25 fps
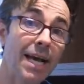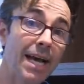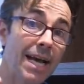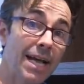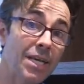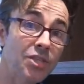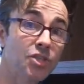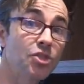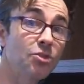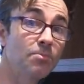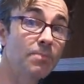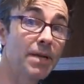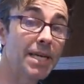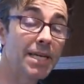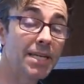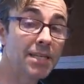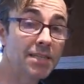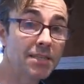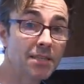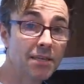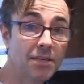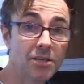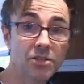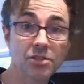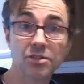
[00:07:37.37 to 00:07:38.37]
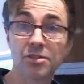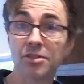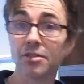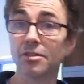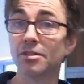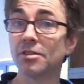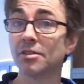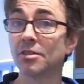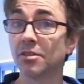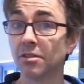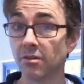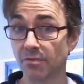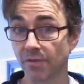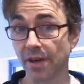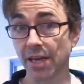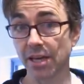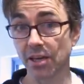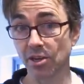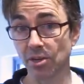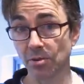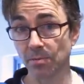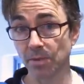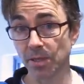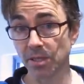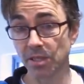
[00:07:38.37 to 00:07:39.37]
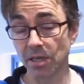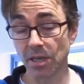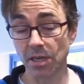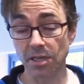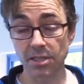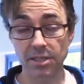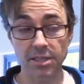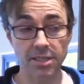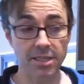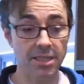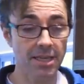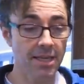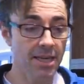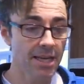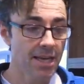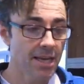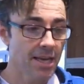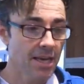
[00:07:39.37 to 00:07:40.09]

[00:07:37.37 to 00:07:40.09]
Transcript: as you make the dust, you vacuum the dust.